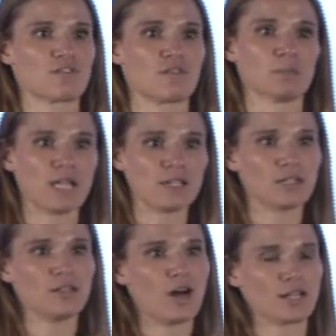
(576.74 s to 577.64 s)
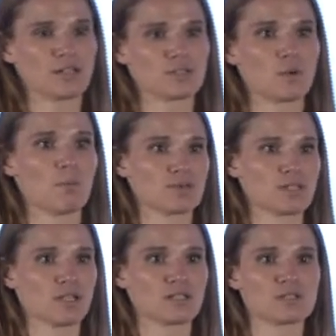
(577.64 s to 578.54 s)
of the millennial audience who
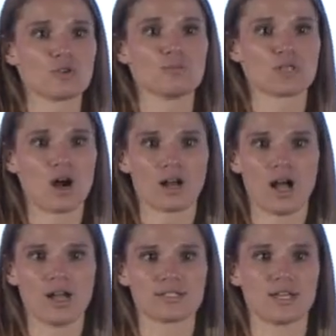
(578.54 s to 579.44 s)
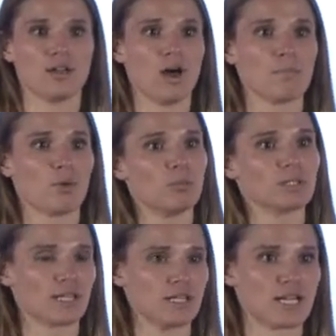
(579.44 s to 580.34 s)
mostly consumes our content on mobile
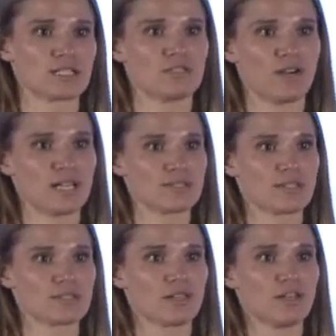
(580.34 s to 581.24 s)
and connected devices.